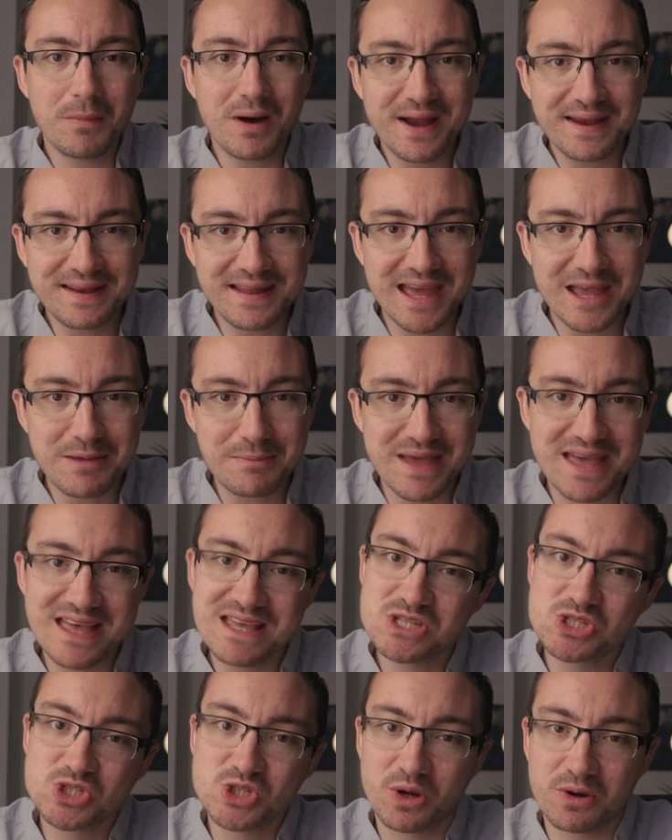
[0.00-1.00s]
my name
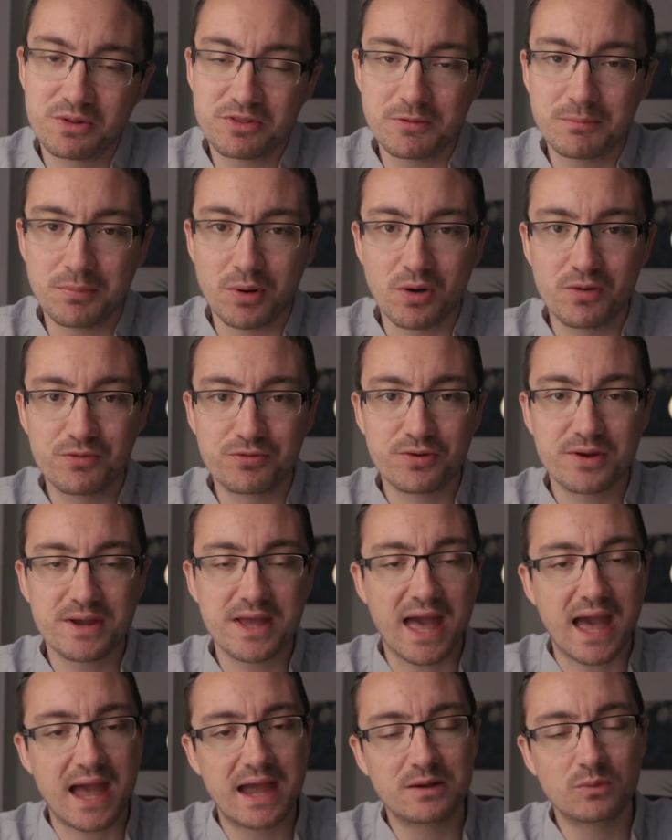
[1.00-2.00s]
is Jonathan
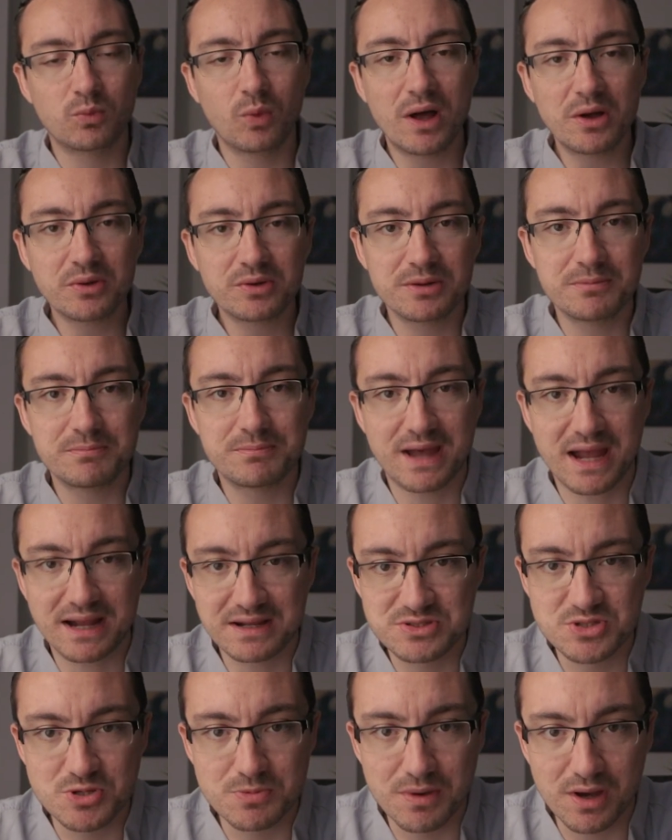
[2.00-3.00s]
Palfrey and welcome
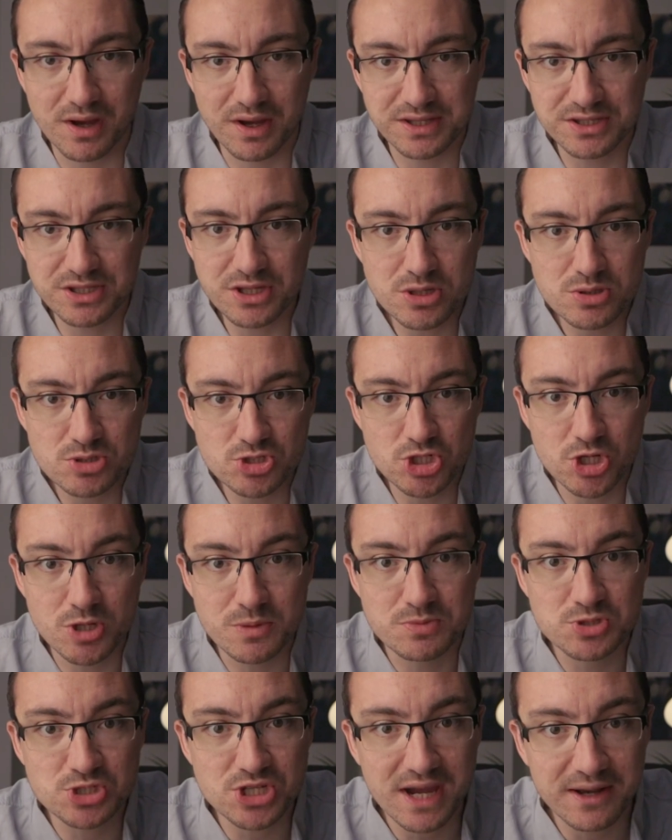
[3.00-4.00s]
back to my
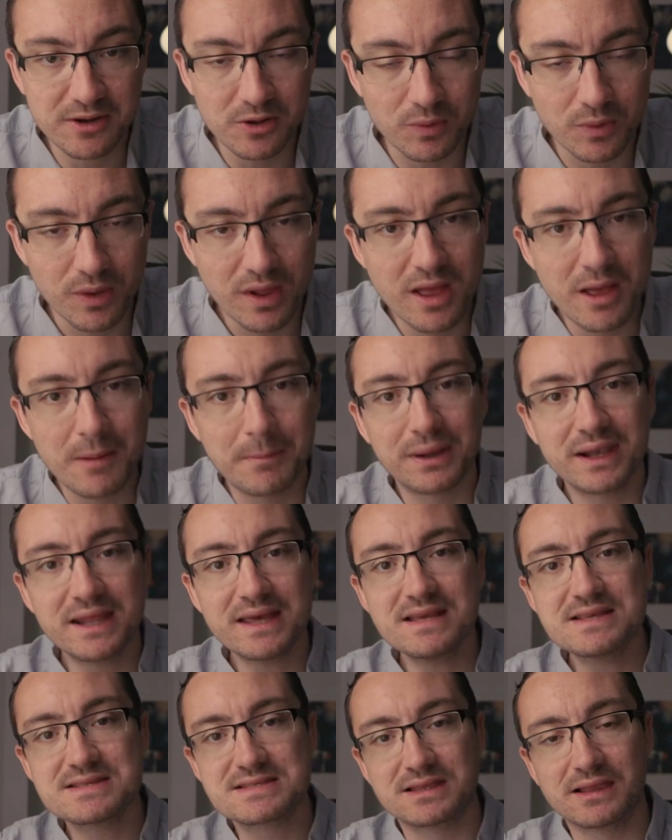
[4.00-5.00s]
YouTube channel.
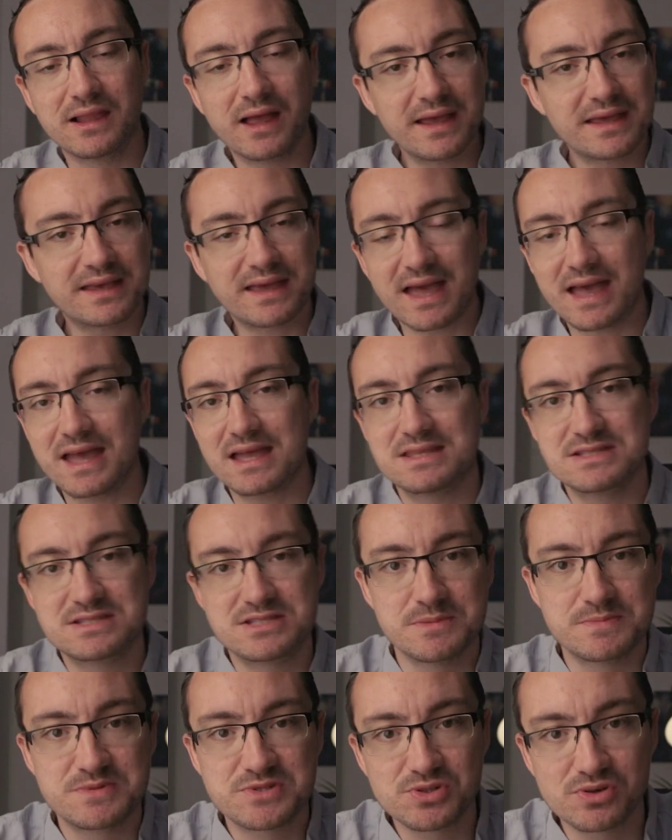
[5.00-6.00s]
Please like and
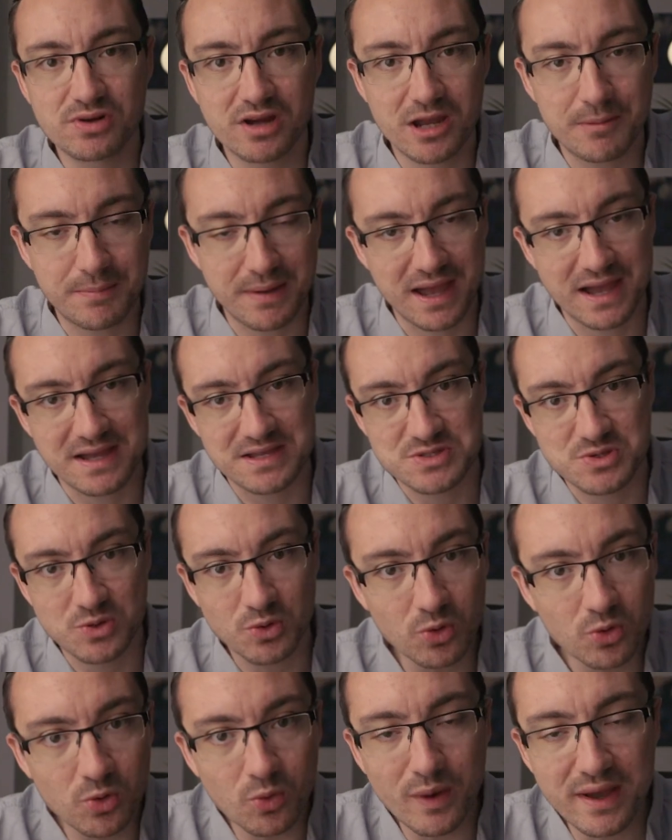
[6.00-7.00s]
subscribe as
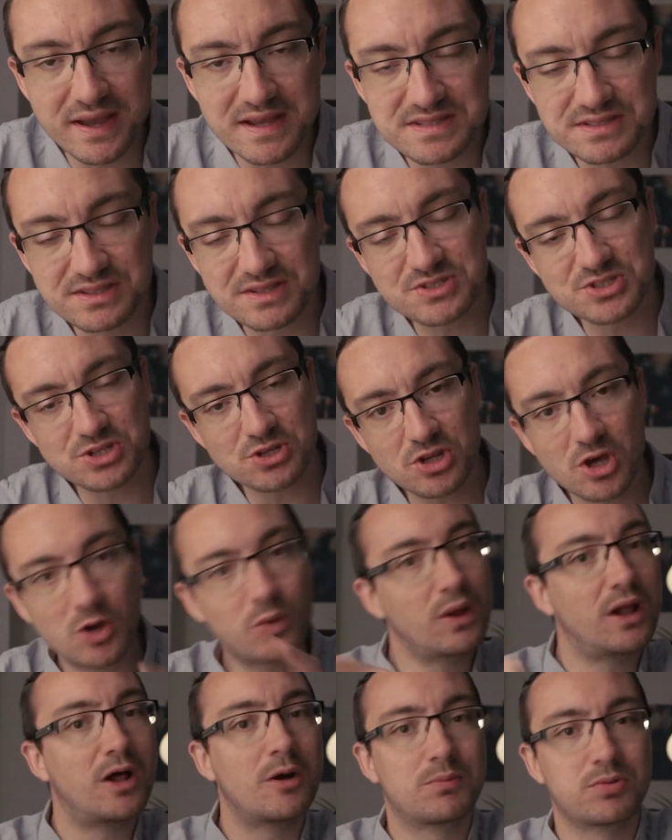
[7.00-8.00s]
always, because you
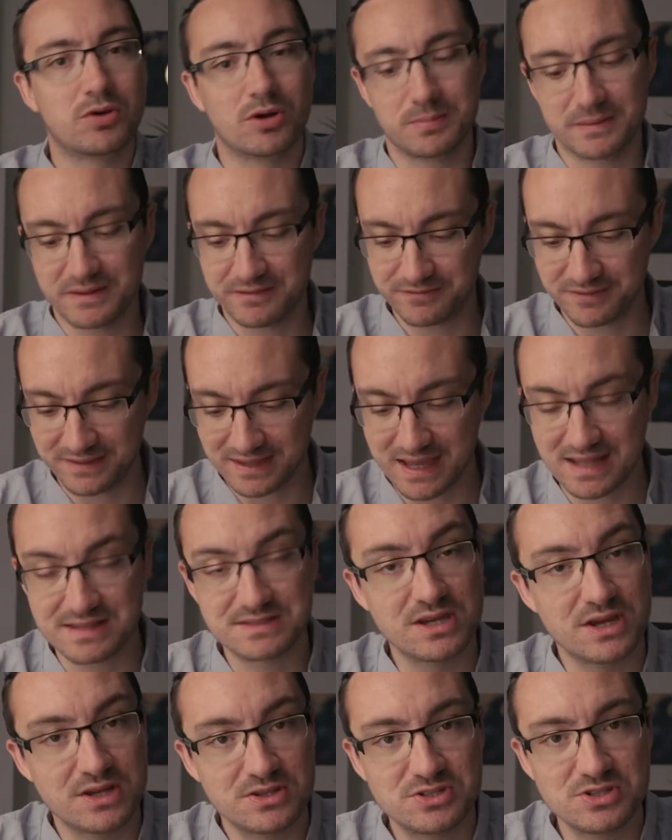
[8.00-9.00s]
know I'll probably
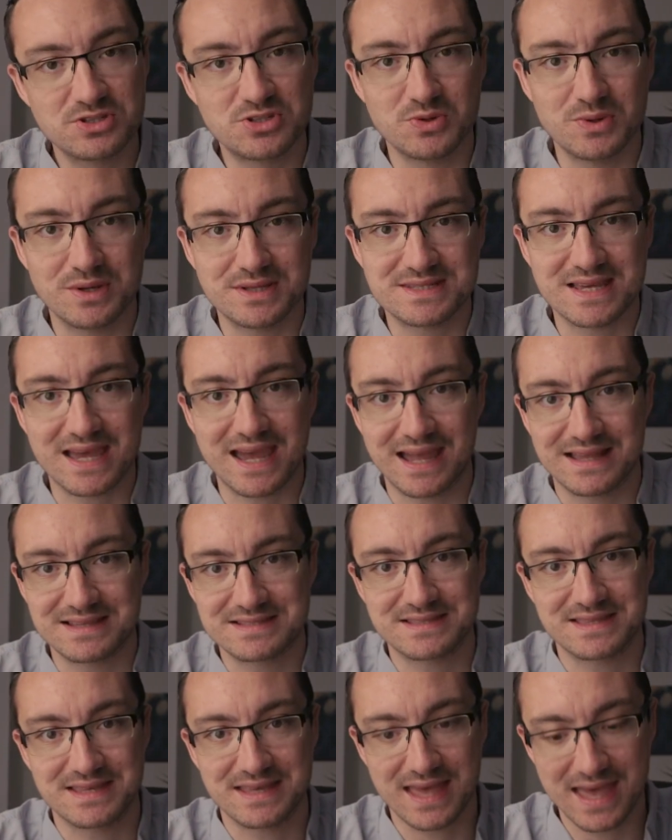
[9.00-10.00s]
forget to do it
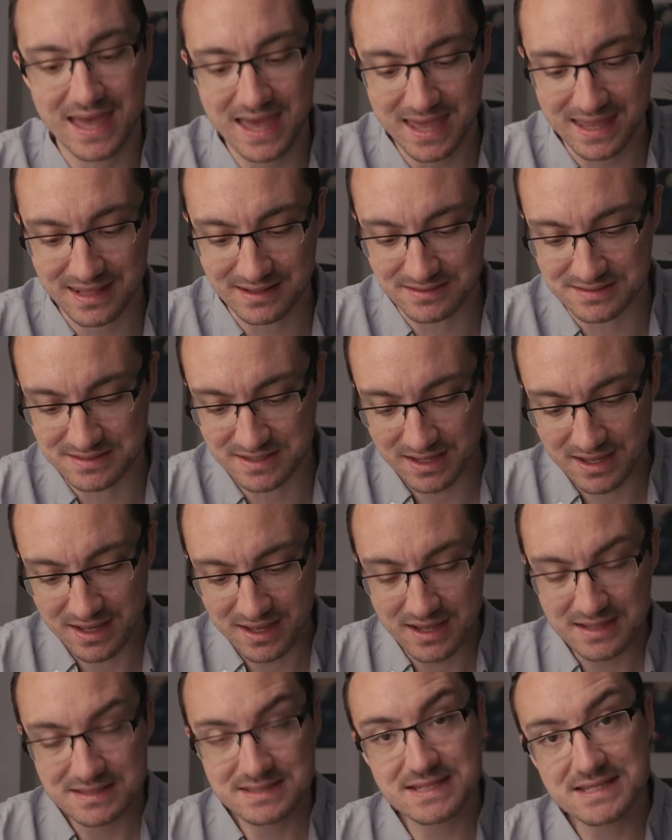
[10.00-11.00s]
at the end.
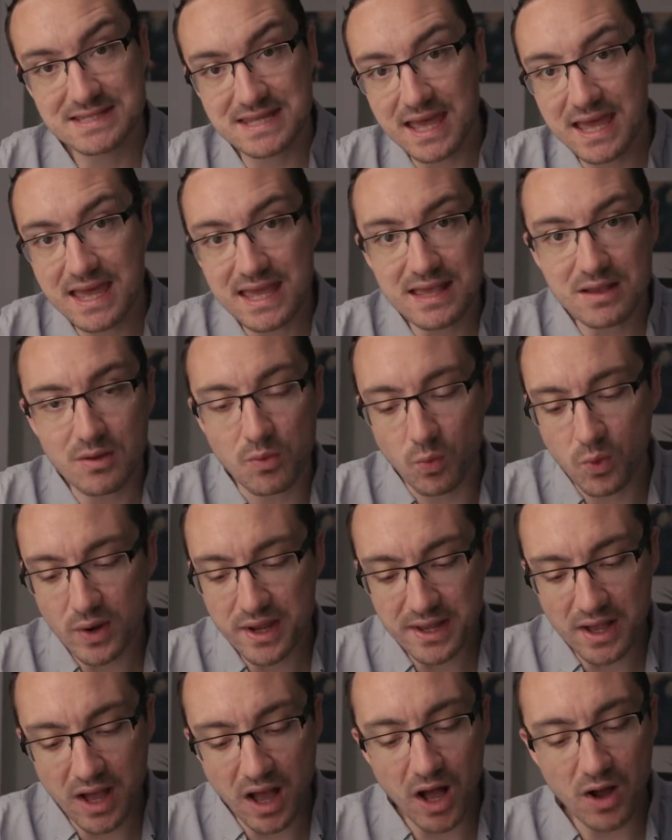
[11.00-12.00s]
Today
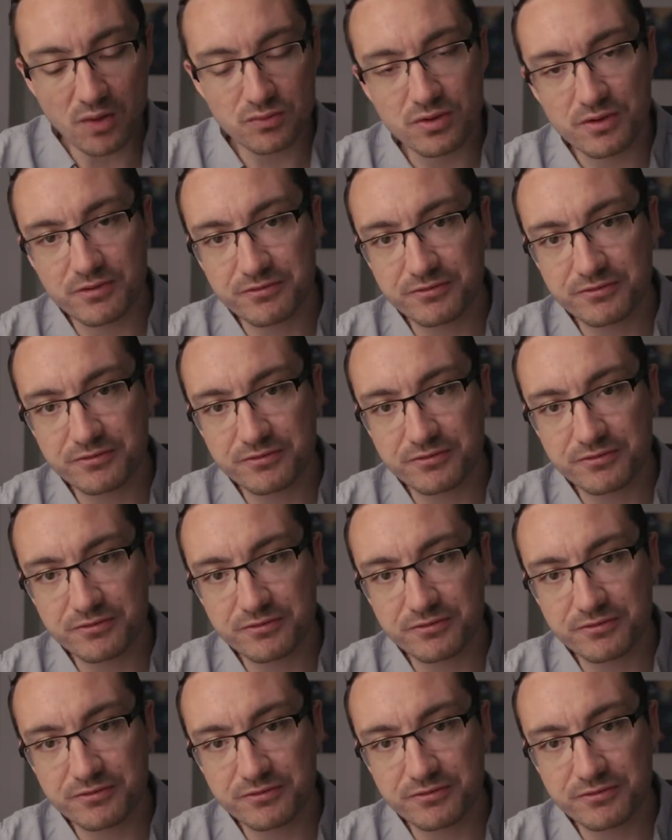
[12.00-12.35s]
we are